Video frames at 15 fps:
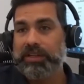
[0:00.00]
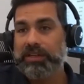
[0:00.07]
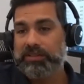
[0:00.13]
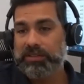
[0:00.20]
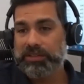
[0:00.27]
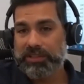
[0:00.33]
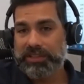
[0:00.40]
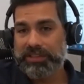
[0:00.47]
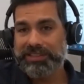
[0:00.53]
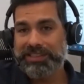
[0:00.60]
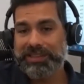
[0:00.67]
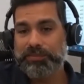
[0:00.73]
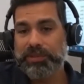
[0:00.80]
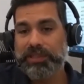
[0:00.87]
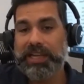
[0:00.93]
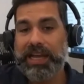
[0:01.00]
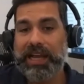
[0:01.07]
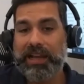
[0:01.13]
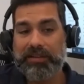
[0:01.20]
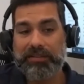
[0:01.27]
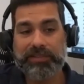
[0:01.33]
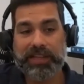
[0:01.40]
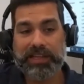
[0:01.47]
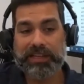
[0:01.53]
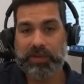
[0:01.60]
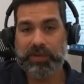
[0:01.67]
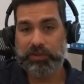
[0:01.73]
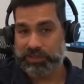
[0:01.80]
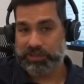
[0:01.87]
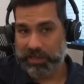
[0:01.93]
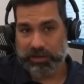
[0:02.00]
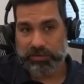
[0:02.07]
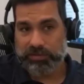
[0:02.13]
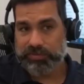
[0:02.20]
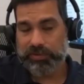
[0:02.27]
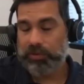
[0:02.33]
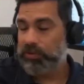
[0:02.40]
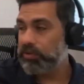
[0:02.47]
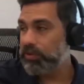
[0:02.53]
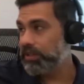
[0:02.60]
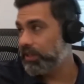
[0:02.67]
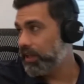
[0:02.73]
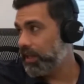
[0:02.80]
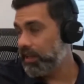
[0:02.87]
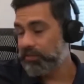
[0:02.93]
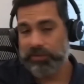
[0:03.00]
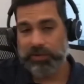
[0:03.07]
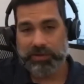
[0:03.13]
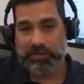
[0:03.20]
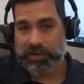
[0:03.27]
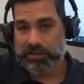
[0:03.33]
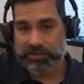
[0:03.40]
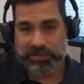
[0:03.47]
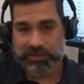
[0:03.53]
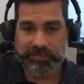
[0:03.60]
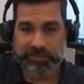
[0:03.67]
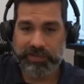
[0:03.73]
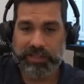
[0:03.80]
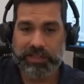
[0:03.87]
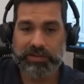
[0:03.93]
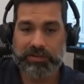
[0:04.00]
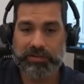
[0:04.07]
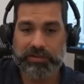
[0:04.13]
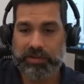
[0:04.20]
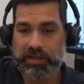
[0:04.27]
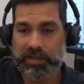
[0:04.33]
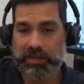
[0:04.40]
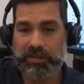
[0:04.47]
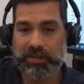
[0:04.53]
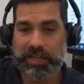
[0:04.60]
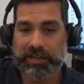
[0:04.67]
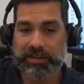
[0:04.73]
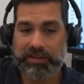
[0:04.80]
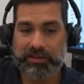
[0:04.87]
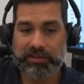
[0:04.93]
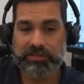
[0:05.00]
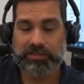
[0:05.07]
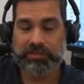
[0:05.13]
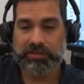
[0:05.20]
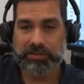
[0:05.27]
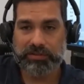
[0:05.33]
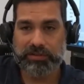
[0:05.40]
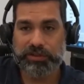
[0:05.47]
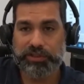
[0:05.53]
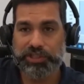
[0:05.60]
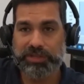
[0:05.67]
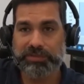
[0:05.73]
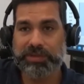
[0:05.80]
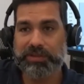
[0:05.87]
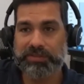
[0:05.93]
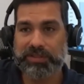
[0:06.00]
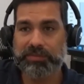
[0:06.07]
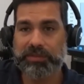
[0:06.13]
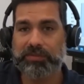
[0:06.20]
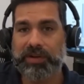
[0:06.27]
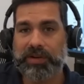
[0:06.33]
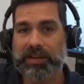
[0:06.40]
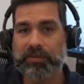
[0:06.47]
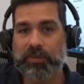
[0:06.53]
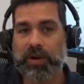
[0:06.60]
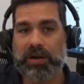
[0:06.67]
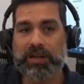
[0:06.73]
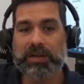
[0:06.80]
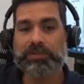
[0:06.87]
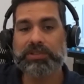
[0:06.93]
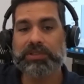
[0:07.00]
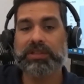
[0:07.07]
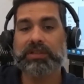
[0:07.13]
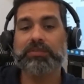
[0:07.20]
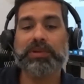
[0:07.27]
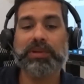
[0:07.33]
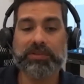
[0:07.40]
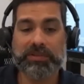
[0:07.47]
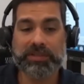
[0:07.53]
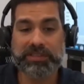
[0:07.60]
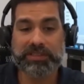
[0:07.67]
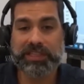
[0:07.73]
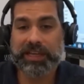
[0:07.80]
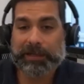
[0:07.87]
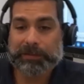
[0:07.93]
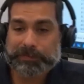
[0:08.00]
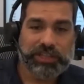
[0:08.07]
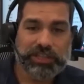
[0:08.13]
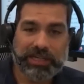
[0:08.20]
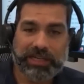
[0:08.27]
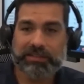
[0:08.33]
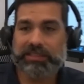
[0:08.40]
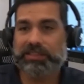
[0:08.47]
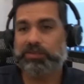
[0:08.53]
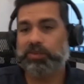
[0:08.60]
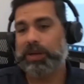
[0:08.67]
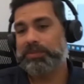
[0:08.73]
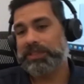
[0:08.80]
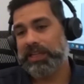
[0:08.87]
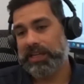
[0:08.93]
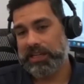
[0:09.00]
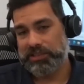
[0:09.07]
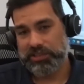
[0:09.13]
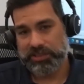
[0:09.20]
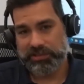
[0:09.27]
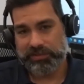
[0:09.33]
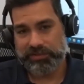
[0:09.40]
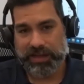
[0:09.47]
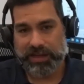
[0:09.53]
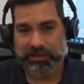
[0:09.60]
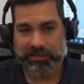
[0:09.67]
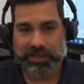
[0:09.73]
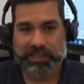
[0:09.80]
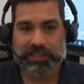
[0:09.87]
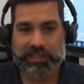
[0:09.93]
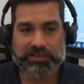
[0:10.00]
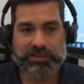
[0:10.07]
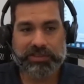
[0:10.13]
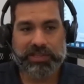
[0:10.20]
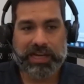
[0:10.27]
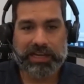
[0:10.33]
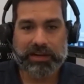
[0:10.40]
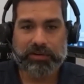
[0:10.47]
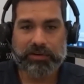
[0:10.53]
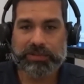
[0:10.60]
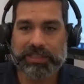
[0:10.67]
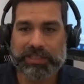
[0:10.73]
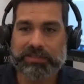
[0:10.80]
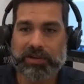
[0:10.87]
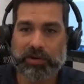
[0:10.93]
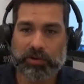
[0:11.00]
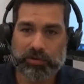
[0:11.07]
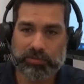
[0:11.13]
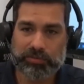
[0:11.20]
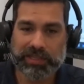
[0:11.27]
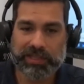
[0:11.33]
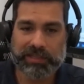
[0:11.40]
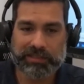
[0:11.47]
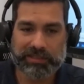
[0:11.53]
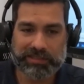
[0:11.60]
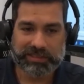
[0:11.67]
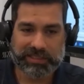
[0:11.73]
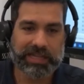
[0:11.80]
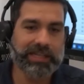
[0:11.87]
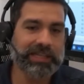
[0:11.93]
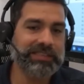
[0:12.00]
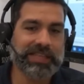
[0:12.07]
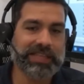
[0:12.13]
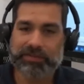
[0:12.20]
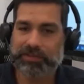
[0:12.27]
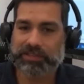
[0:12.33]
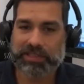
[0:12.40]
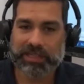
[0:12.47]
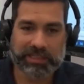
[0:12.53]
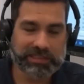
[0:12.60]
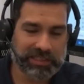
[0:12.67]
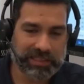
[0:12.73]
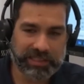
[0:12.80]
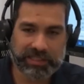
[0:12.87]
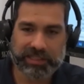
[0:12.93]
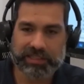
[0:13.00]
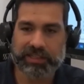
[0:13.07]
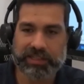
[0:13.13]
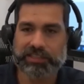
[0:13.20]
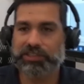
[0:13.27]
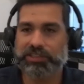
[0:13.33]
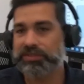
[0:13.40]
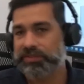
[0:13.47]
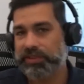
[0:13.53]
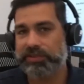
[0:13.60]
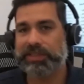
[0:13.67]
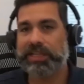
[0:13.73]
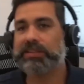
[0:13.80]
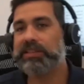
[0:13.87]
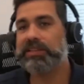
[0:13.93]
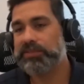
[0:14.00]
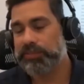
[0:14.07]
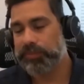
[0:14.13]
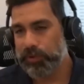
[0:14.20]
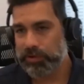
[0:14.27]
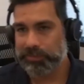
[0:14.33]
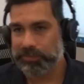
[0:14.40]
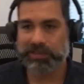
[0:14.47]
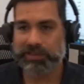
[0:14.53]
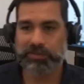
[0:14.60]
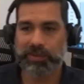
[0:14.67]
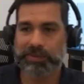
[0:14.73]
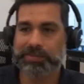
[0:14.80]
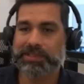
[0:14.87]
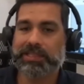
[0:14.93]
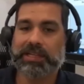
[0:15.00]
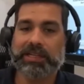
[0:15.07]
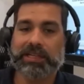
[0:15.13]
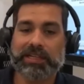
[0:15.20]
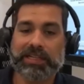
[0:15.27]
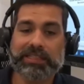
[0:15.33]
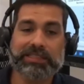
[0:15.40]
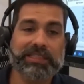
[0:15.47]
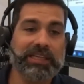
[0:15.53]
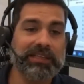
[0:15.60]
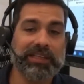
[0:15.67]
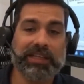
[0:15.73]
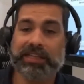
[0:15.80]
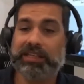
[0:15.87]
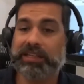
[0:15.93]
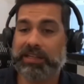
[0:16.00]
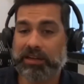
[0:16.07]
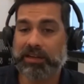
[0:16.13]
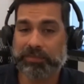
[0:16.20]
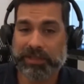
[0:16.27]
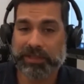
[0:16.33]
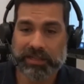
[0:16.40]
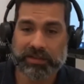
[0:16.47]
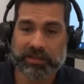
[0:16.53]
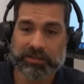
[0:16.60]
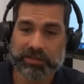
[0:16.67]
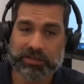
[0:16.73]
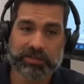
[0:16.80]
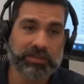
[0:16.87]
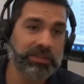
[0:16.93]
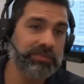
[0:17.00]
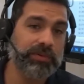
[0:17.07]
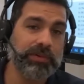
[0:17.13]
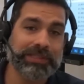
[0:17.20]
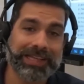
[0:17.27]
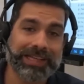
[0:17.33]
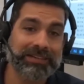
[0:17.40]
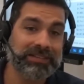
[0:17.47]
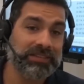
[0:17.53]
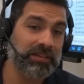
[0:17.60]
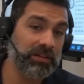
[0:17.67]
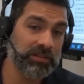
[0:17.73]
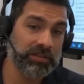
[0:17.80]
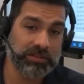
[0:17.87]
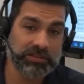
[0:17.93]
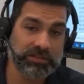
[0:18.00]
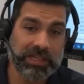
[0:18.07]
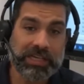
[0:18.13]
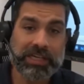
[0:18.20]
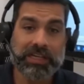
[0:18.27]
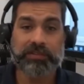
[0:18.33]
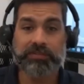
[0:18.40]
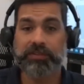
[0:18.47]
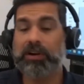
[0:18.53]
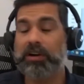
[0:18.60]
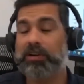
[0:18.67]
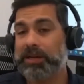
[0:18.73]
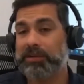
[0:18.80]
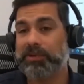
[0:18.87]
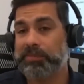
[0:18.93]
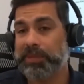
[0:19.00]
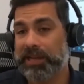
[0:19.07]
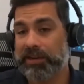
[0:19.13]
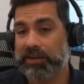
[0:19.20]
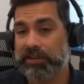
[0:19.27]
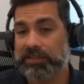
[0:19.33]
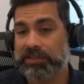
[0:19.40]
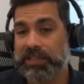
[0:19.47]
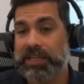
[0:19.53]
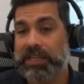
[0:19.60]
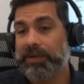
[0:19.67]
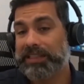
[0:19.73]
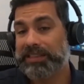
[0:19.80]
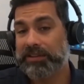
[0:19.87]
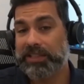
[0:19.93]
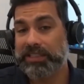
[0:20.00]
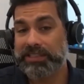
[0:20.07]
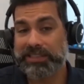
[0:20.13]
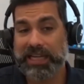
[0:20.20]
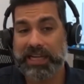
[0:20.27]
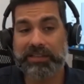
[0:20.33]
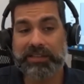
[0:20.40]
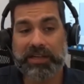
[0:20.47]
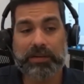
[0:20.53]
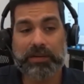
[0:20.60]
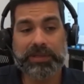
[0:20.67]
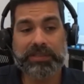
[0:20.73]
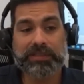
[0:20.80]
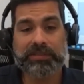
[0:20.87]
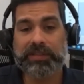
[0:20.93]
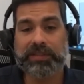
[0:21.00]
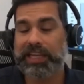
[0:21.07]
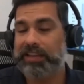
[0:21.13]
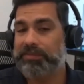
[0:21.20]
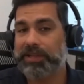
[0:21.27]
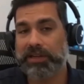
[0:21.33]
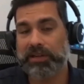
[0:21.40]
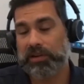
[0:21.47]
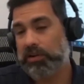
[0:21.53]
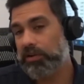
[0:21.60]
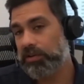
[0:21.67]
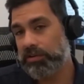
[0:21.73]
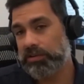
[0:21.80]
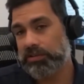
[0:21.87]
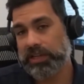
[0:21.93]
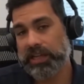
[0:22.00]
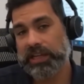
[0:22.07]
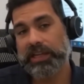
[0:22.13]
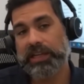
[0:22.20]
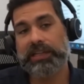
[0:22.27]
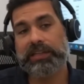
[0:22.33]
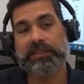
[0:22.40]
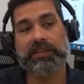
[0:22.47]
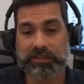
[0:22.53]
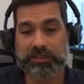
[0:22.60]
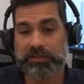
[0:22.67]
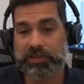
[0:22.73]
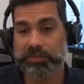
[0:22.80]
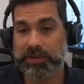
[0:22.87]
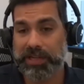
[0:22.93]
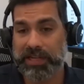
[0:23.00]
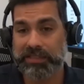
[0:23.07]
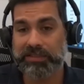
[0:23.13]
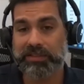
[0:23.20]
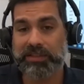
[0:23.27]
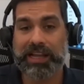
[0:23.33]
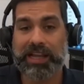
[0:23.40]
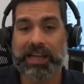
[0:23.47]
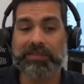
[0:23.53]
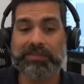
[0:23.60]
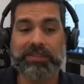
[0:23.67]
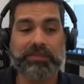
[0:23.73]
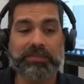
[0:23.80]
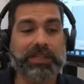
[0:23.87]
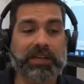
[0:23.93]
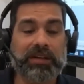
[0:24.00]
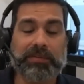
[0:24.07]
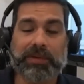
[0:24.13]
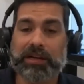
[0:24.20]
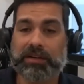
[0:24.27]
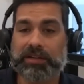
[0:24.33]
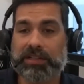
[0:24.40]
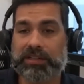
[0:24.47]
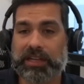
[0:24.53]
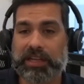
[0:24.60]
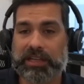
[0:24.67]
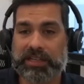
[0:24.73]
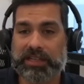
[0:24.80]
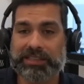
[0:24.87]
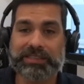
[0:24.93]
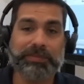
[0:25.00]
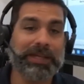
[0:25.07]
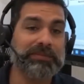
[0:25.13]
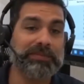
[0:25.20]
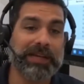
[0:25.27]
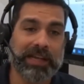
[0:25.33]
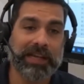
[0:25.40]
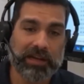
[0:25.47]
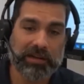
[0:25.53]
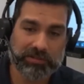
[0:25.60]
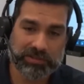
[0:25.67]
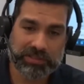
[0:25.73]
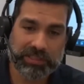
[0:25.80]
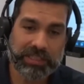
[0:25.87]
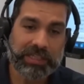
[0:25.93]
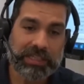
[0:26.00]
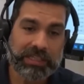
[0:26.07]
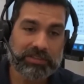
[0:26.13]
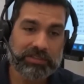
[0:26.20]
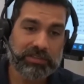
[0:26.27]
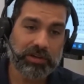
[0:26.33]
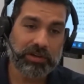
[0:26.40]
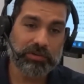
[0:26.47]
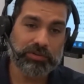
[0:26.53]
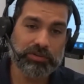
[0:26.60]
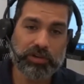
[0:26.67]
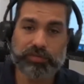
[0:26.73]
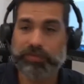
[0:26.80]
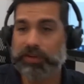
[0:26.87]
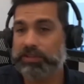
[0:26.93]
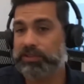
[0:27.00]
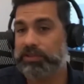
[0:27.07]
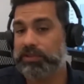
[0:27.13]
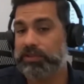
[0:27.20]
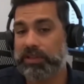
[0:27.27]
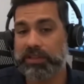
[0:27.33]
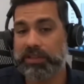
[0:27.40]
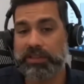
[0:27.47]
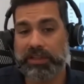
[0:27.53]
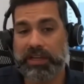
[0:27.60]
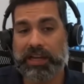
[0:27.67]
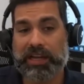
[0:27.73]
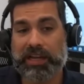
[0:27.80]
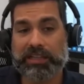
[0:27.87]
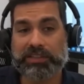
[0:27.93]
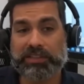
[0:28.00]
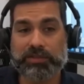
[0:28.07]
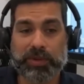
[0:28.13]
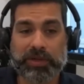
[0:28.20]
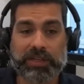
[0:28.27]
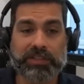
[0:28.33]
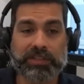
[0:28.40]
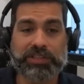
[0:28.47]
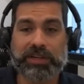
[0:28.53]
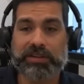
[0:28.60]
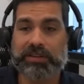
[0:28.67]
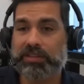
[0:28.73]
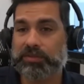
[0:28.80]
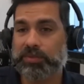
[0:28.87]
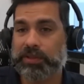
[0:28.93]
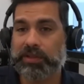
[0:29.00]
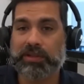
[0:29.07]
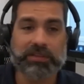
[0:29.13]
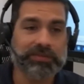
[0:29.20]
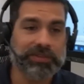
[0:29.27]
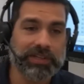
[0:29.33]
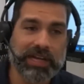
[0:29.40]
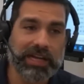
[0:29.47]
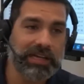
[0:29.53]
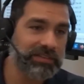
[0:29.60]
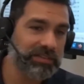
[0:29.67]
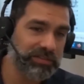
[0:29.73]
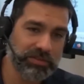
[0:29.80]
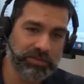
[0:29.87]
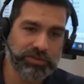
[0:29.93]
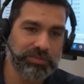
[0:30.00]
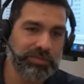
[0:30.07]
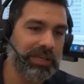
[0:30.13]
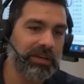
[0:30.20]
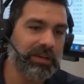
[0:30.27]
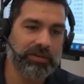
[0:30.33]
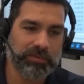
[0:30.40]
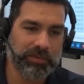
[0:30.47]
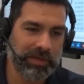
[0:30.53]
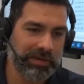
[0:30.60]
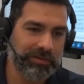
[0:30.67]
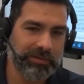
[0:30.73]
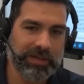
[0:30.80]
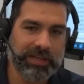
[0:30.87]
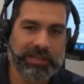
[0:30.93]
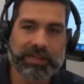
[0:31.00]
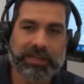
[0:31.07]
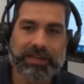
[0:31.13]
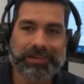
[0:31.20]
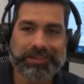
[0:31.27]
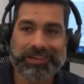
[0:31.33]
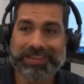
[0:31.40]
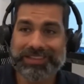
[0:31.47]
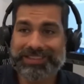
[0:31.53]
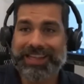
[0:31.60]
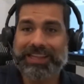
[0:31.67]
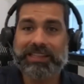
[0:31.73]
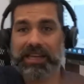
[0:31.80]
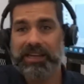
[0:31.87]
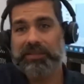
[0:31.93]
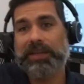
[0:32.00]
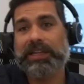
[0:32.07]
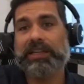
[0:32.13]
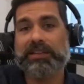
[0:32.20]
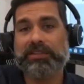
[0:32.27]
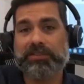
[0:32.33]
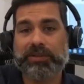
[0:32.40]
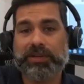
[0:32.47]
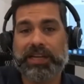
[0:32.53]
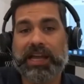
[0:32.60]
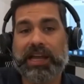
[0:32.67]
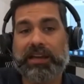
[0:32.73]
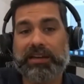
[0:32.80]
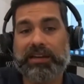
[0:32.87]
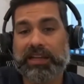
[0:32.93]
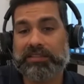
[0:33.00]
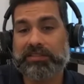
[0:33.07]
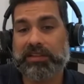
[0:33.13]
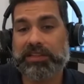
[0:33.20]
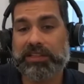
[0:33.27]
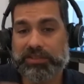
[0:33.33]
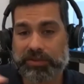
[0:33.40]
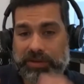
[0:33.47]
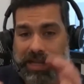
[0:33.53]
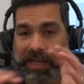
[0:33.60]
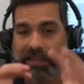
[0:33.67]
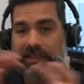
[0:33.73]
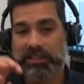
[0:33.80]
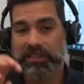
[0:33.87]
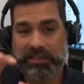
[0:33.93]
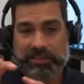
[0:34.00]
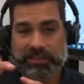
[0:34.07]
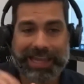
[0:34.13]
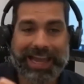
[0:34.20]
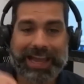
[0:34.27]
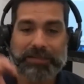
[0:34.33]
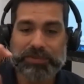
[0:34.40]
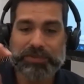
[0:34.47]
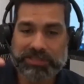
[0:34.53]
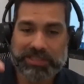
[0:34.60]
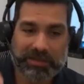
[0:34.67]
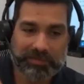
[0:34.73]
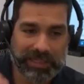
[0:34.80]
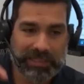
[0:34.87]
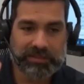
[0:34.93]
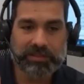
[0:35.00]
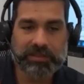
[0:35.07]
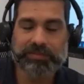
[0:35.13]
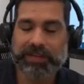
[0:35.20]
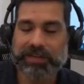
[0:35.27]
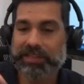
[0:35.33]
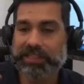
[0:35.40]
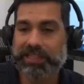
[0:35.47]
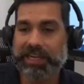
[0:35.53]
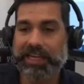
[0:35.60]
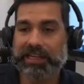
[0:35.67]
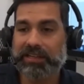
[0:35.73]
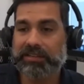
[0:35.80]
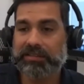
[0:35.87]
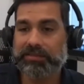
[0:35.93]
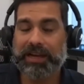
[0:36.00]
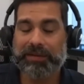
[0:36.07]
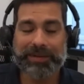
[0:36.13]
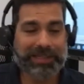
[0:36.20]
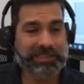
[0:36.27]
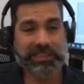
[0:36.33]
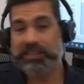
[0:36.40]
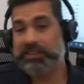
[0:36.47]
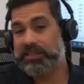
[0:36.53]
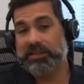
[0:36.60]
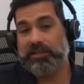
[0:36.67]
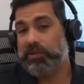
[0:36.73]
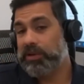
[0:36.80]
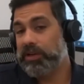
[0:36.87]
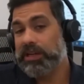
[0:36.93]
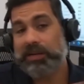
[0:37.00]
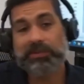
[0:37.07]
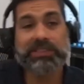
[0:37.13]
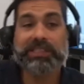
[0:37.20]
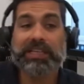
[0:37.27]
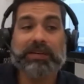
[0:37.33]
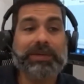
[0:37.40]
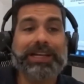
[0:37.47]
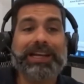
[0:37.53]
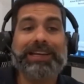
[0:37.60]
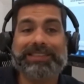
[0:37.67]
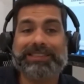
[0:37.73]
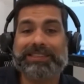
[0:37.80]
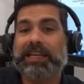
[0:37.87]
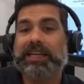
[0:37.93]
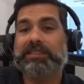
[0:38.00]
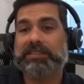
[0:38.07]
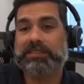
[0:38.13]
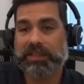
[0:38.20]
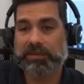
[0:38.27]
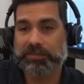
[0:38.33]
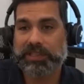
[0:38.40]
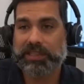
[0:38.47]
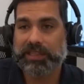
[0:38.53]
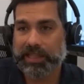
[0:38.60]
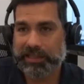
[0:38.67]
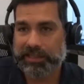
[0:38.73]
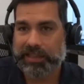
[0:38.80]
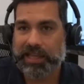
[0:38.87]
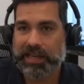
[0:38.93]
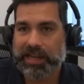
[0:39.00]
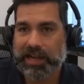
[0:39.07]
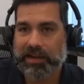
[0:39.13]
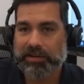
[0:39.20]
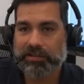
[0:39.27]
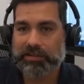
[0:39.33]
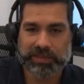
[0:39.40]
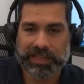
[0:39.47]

So you could simply have like yourself, or you can have one of our video editors or Jimmy or something, right? Walk up to the computer and say, check out this website I just found. I own this home that guy is advertising, and I just filled out this form on this website, and he's saying that he can help me get $134,000 for all my repairs. I already signed up, and they gave me a call, and they're super nice. They're gonna have somebody come out and inspect my house. So far so good. I just wanted to share this with all of you guys on social media or whatever, right? You could take that and make it into an ad. As long as you add the captions that make it look very native. I'm not saying it's going to work. I'm just saying we got to test something like that out.